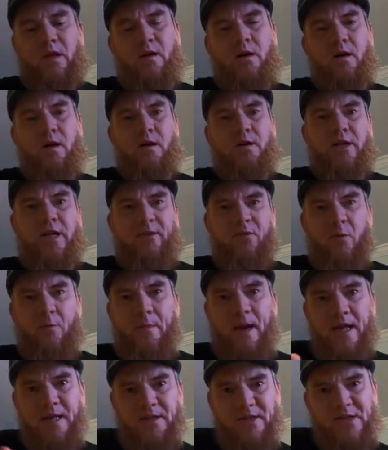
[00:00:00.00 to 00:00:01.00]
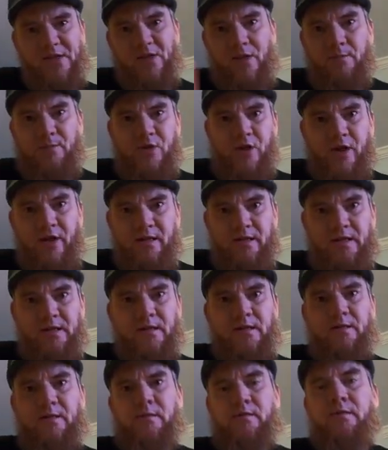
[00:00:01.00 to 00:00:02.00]
and you have a main
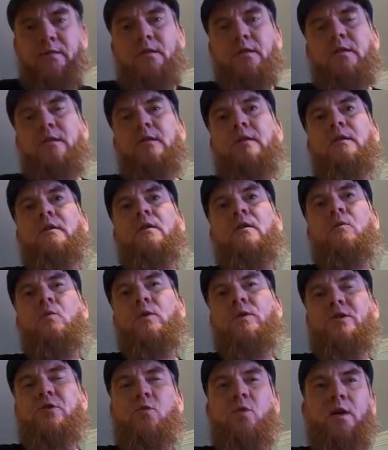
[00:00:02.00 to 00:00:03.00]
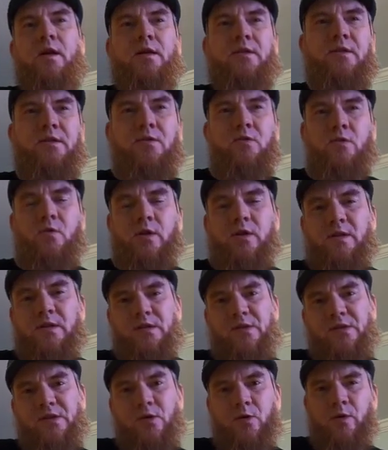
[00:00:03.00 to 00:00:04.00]
subject, what you want to do
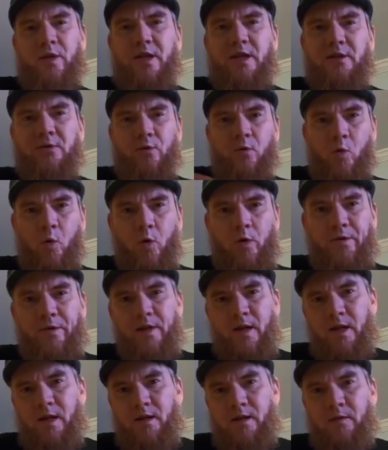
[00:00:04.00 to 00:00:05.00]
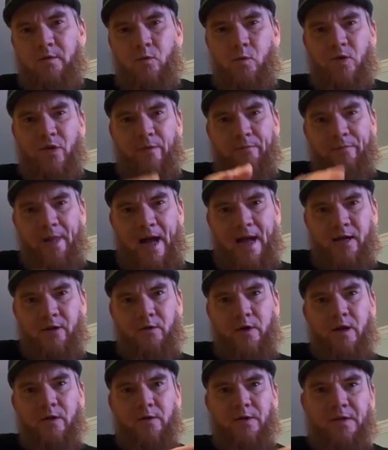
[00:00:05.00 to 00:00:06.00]
is do an either or thing with the
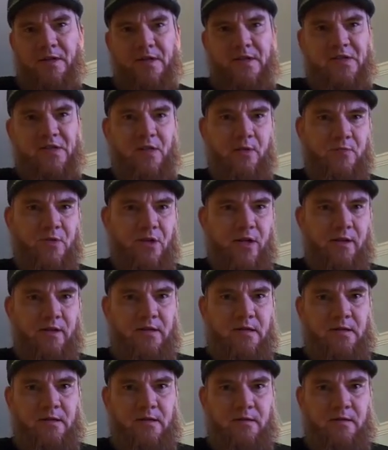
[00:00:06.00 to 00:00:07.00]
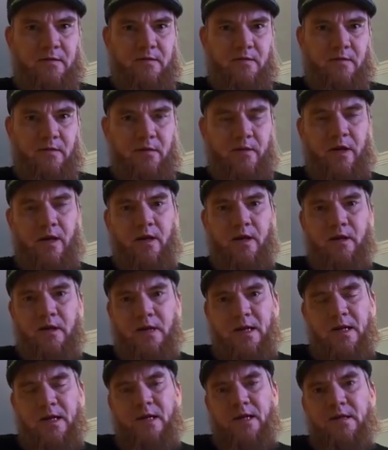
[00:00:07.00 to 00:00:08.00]
background and the subject. Okay,
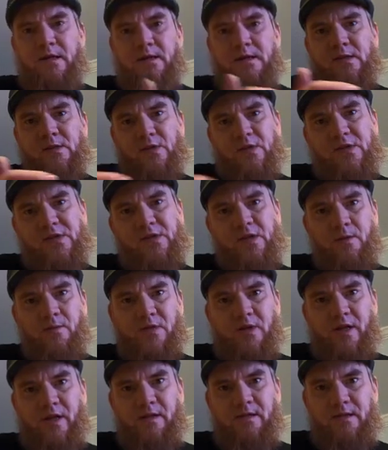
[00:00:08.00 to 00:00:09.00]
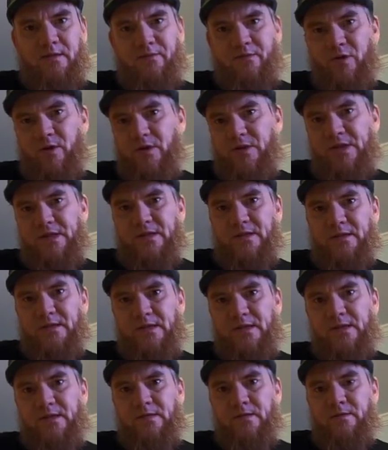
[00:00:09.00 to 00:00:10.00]
so the subject, for
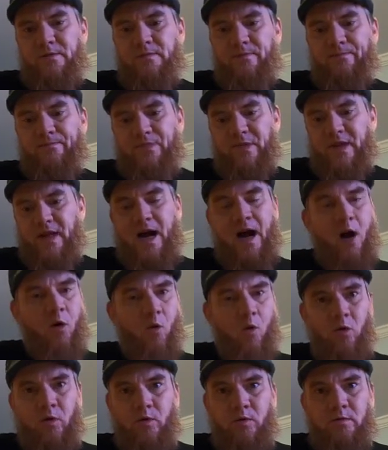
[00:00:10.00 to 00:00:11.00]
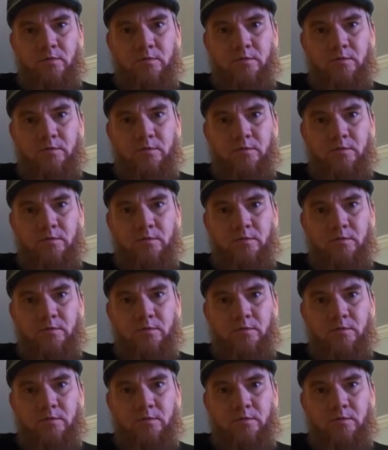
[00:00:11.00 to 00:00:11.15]
instance, the owl,